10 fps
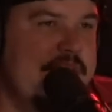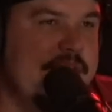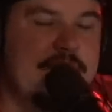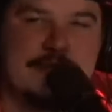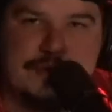
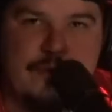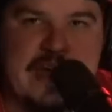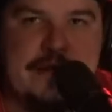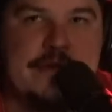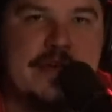and that there was a
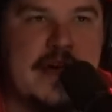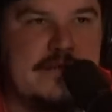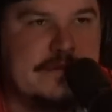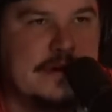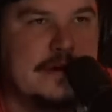way to
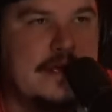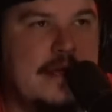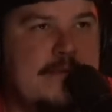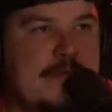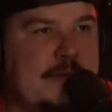recover
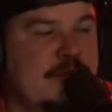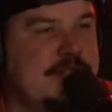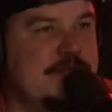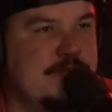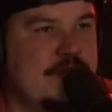
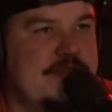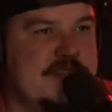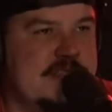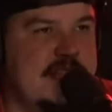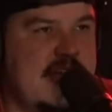memories from
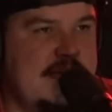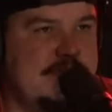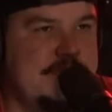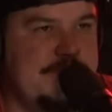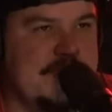previous
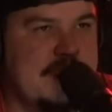lives.